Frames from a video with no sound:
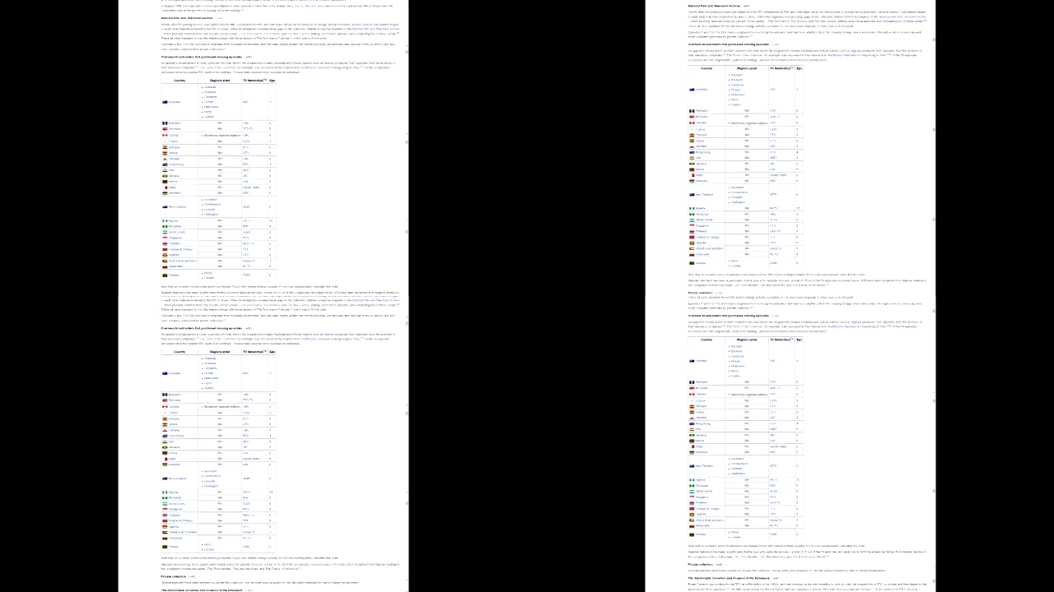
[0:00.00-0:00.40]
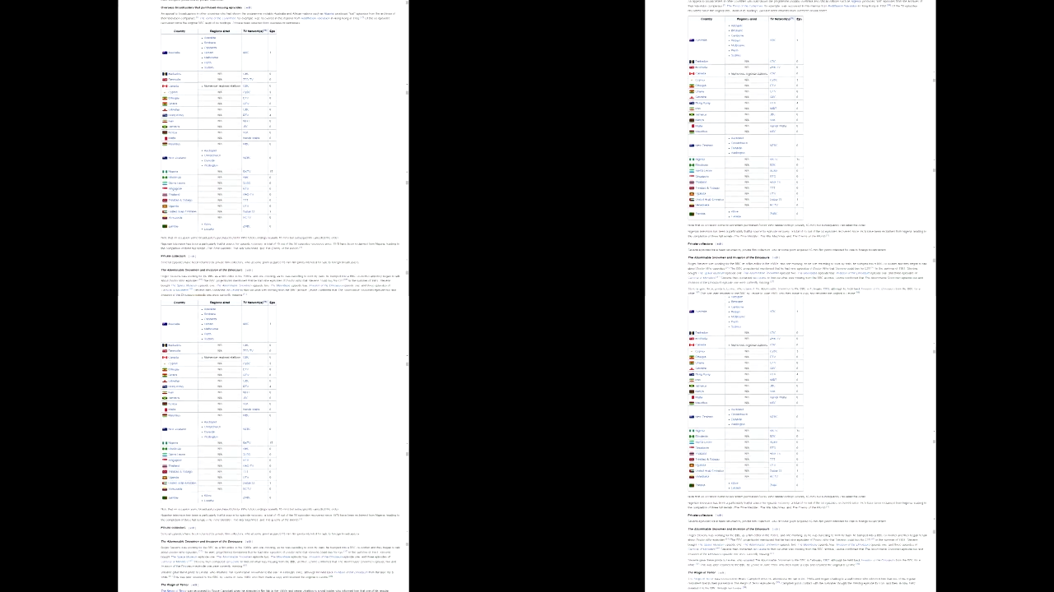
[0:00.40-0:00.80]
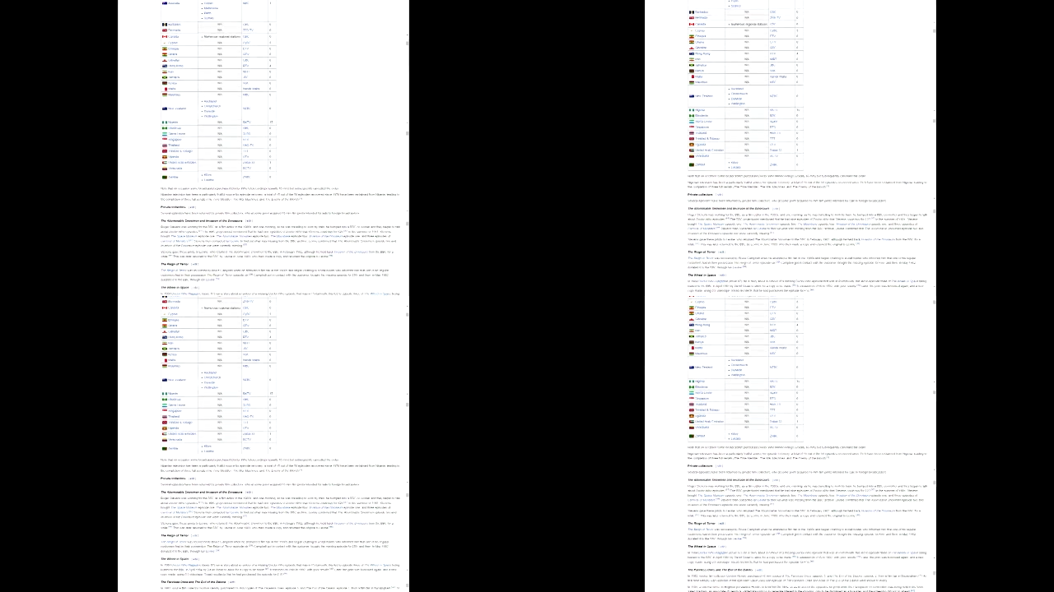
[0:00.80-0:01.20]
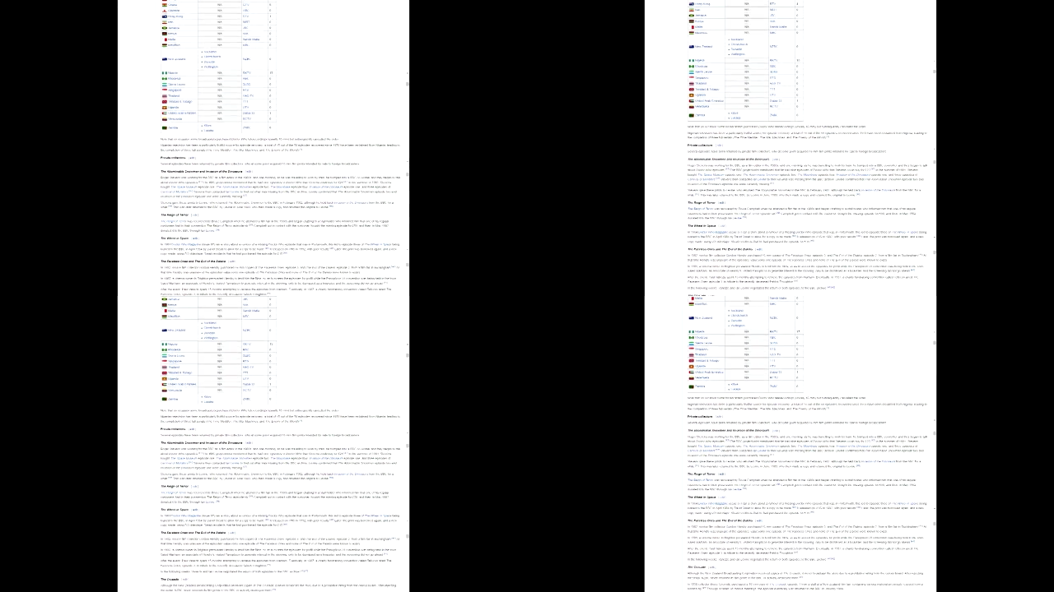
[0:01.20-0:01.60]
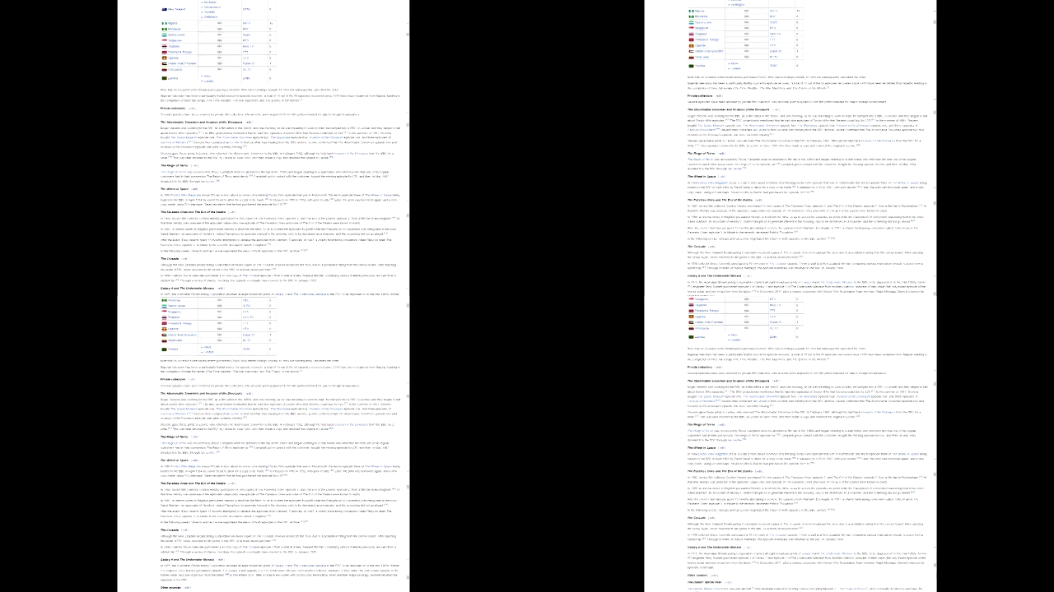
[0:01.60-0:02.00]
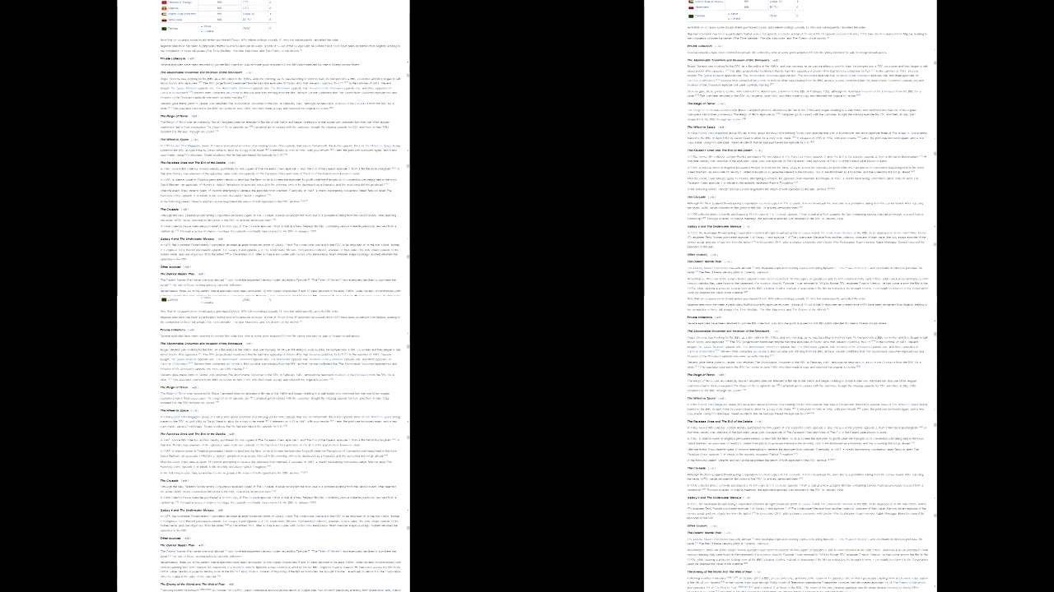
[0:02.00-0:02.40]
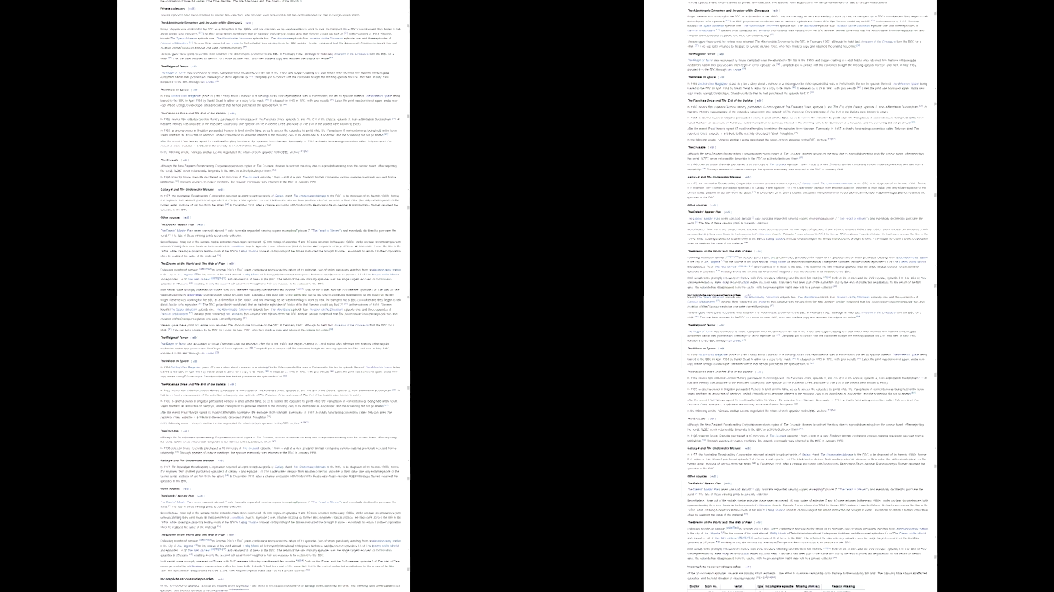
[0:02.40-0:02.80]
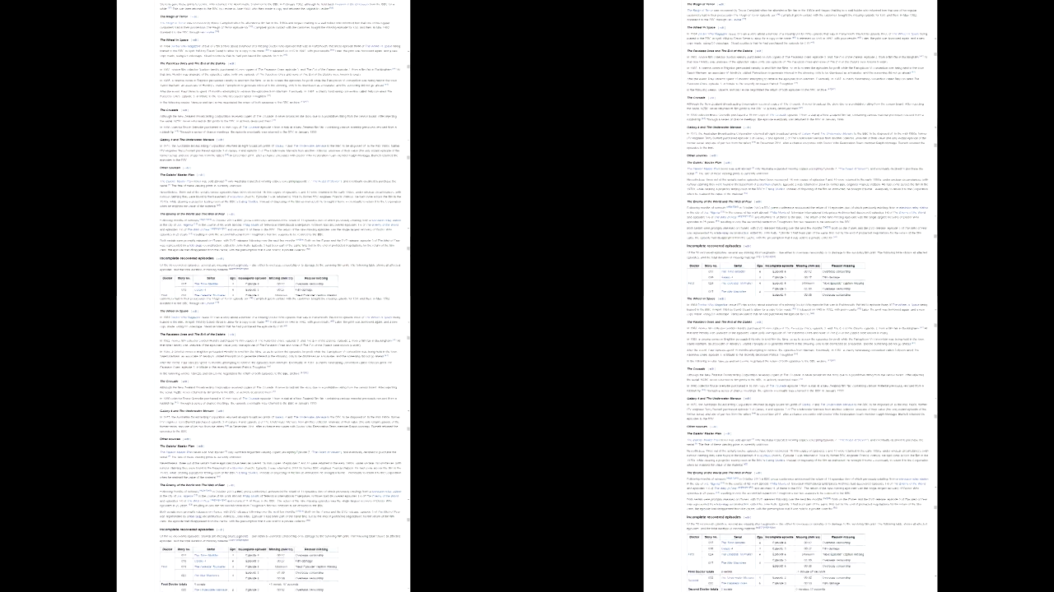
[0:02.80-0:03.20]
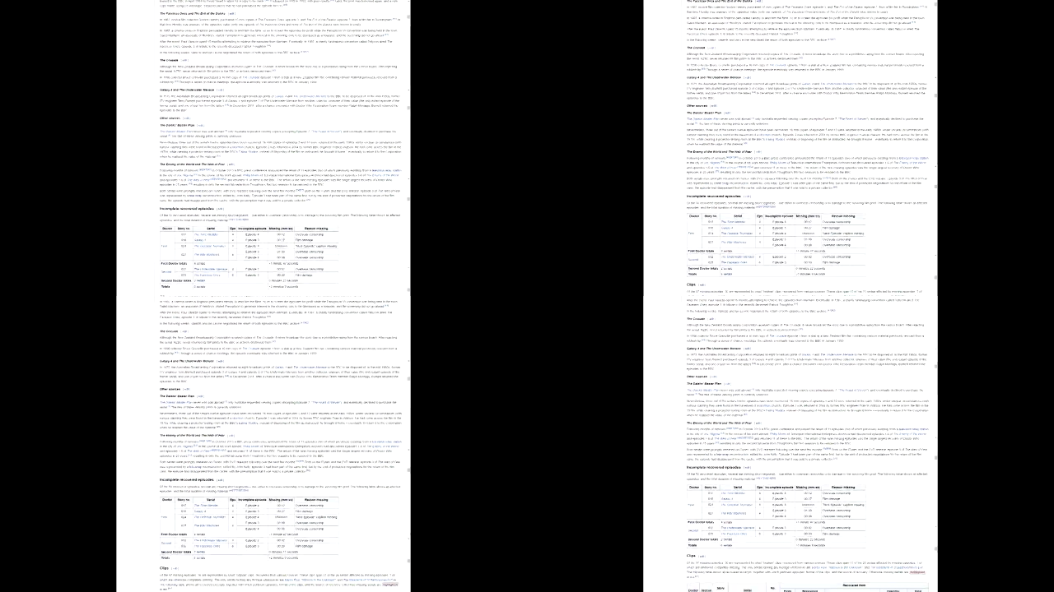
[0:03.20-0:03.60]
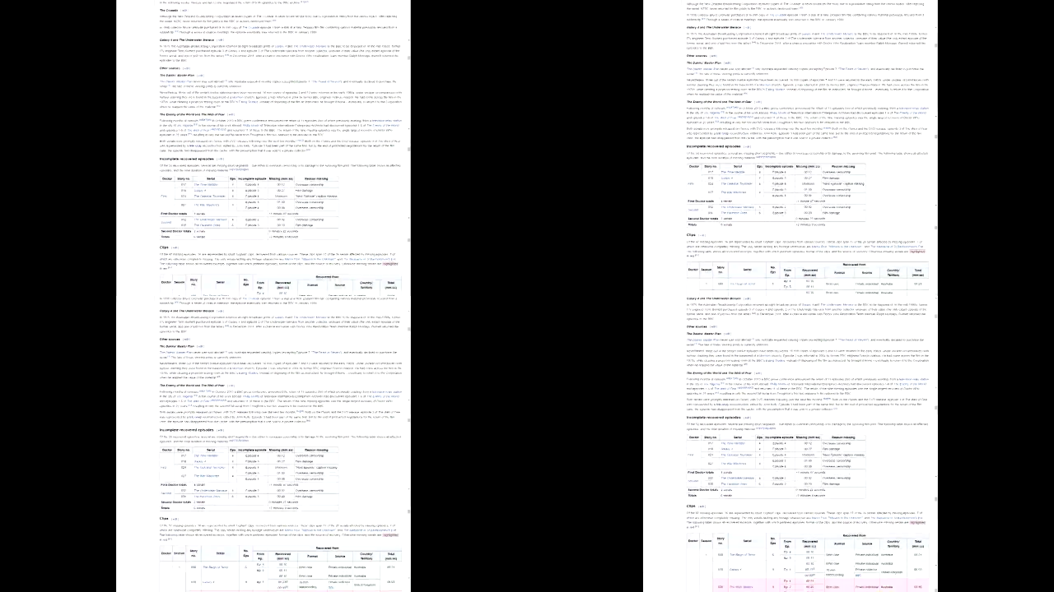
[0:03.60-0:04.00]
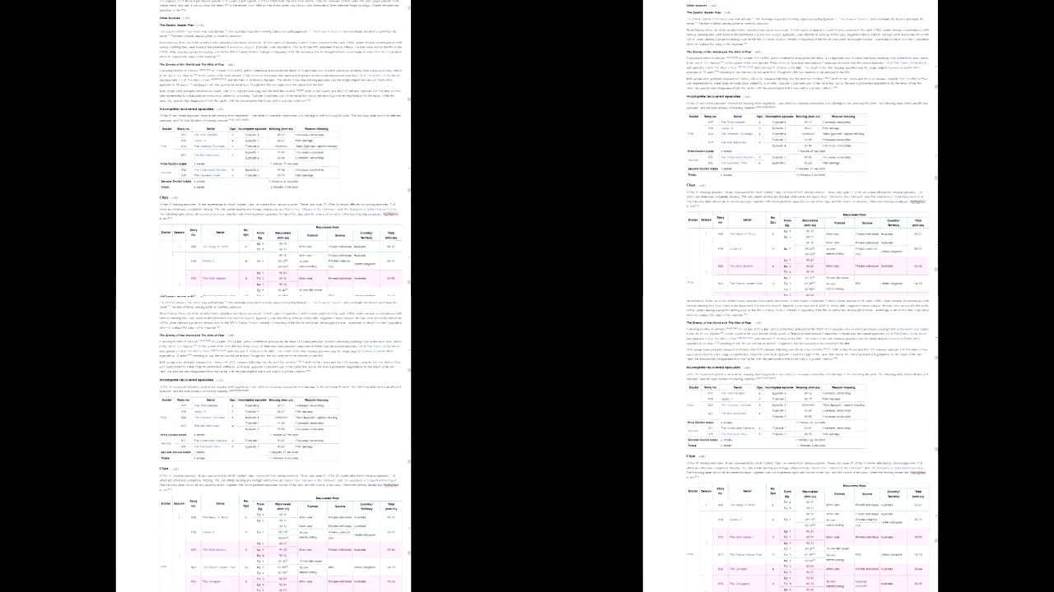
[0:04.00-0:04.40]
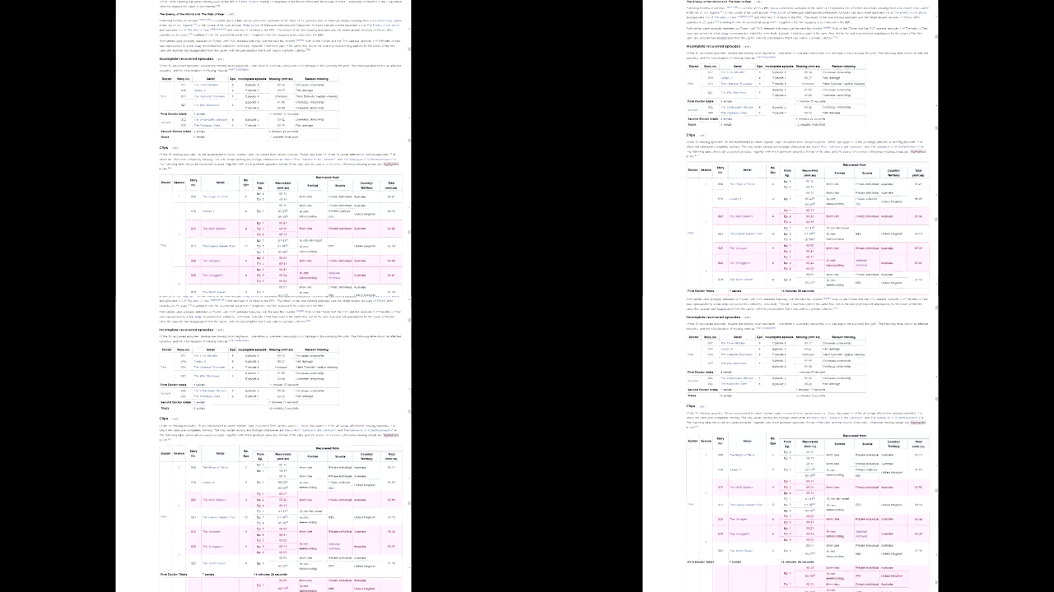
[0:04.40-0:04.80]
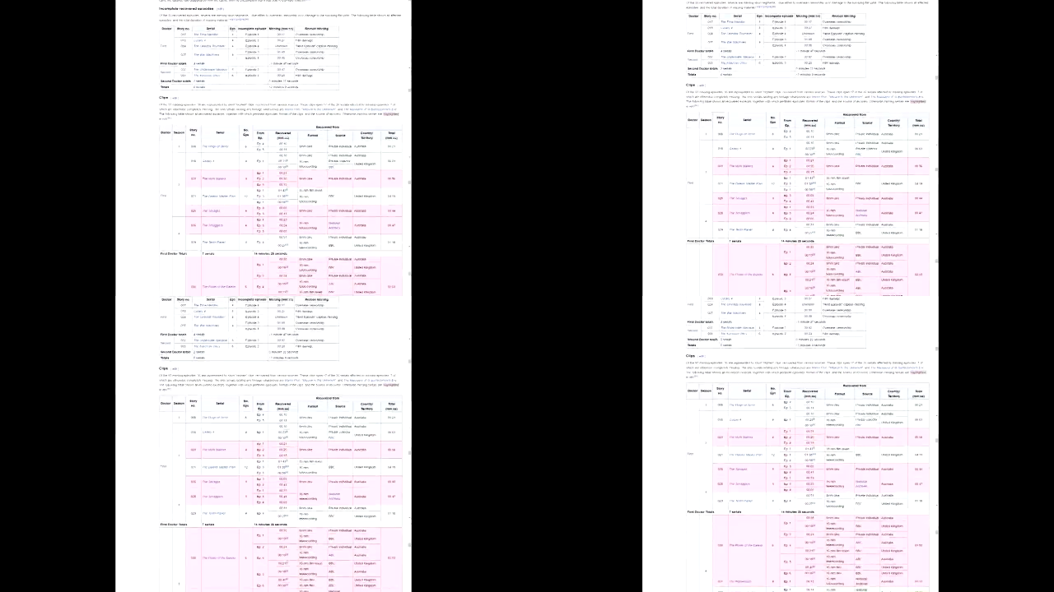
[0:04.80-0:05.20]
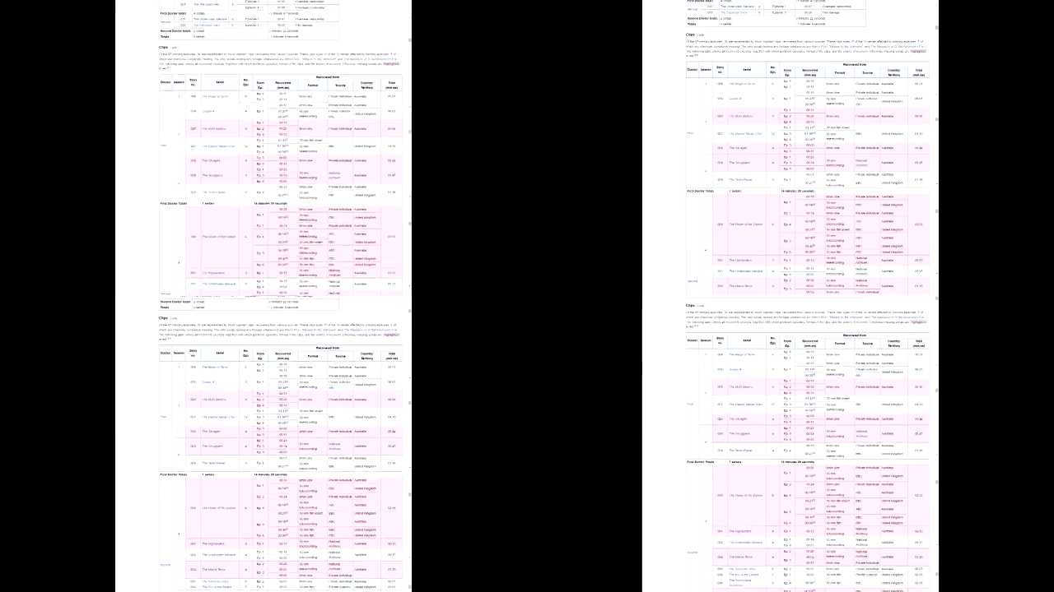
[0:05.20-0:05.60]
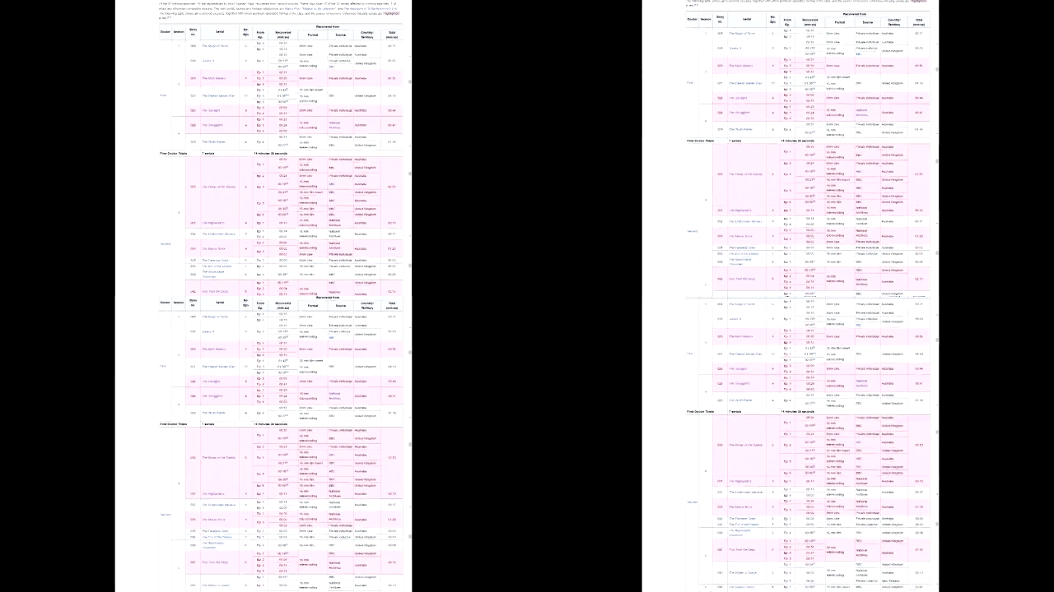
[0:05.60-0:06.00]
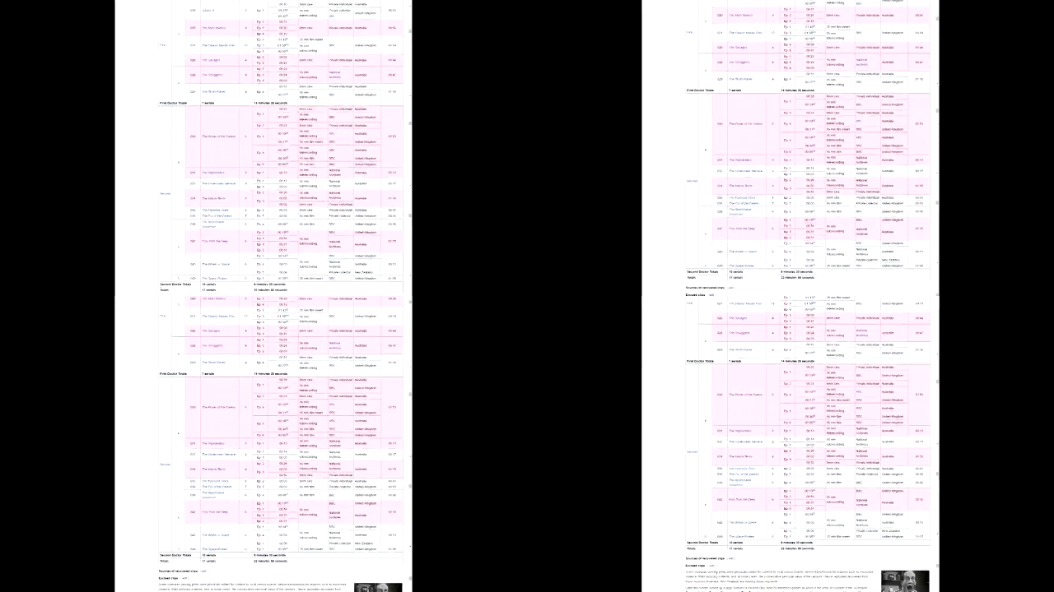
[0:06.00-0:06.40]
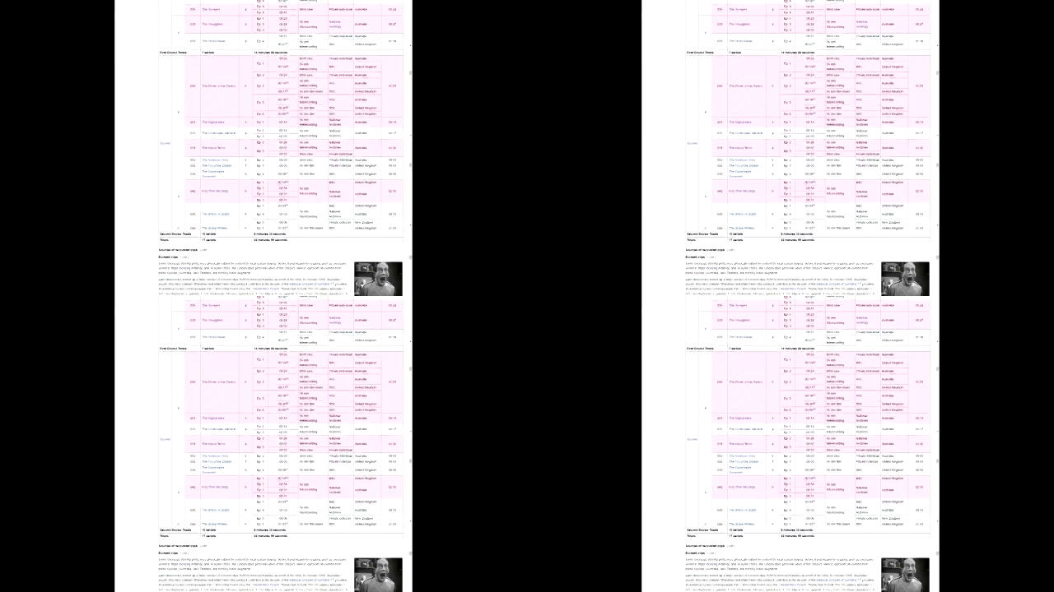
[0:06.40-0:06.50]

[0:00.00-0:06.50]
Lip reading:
[unreadable: no face in view]